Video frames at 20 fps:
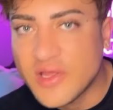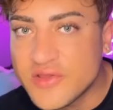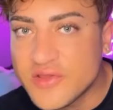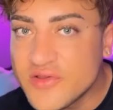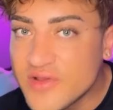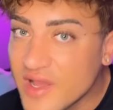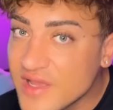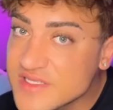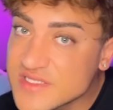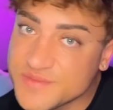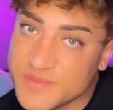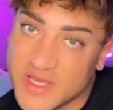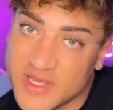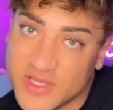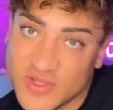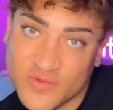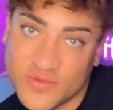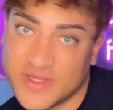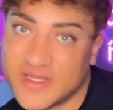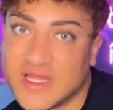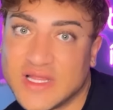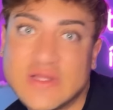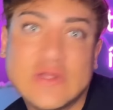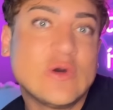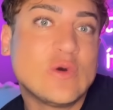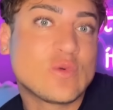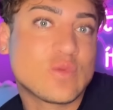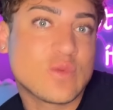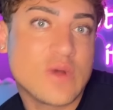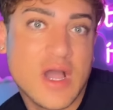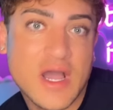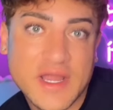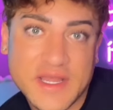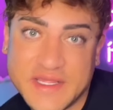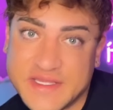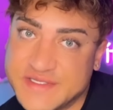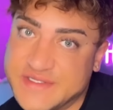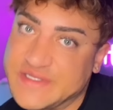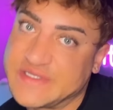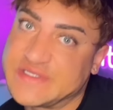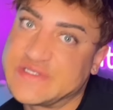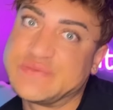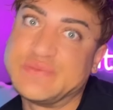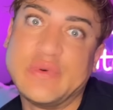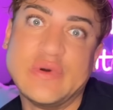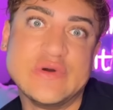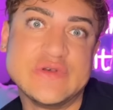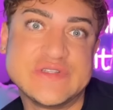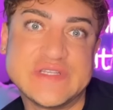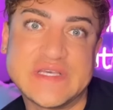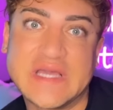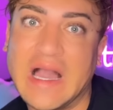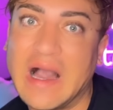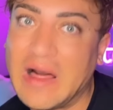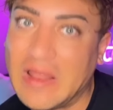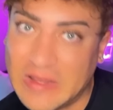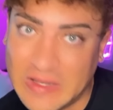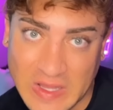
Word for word: Now, you guys might agree that Lil Rod is exposing a